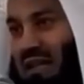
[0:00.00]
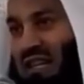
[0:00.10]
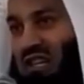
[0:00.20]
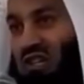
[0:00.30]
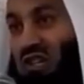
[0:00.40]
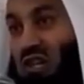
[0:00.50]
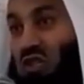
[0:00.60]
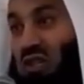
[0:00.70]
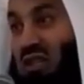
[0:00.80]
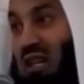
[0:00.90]
The
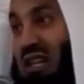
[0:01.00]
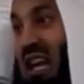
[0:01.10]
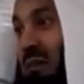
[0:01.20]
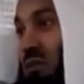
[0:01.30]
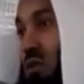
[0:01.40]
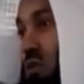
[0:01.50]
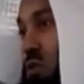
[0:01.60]
instruction that came to you